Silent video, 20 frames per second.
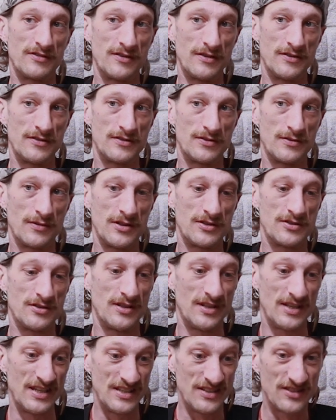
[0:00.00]

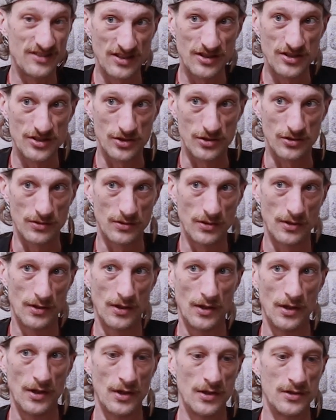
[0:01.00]
situation in situ.
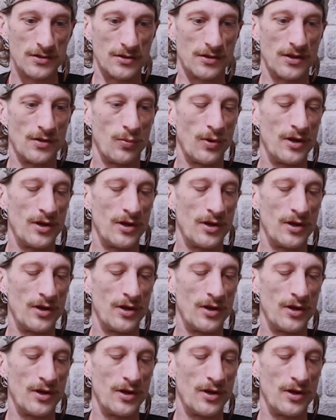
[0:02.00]
So that